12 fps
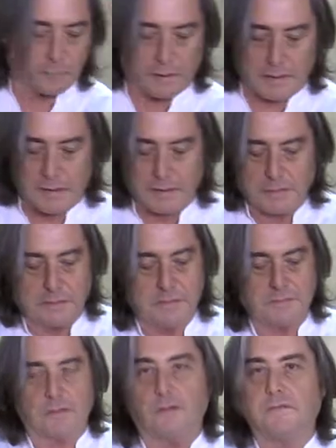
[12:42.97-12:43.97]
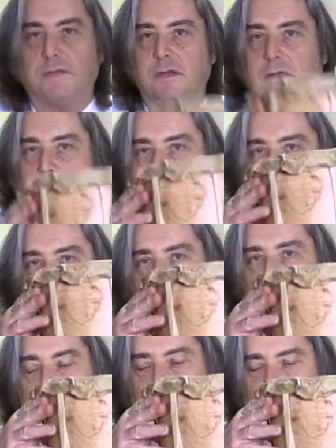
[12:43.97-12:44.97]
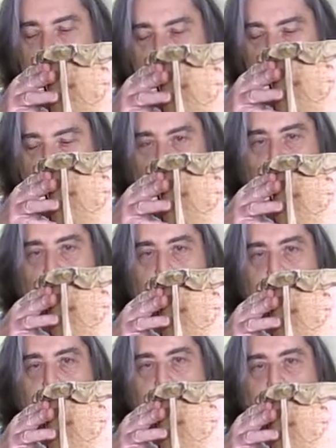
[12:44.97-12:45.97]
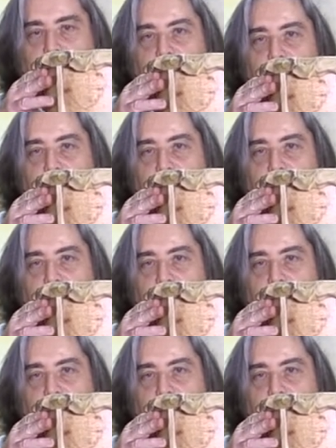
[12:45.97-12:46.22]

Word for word: varieties of the traditional bata